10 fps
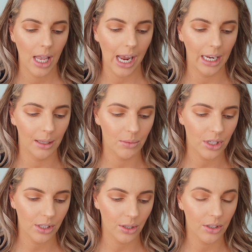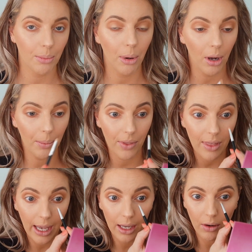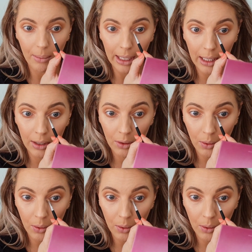and I'm just going to pop that on my inner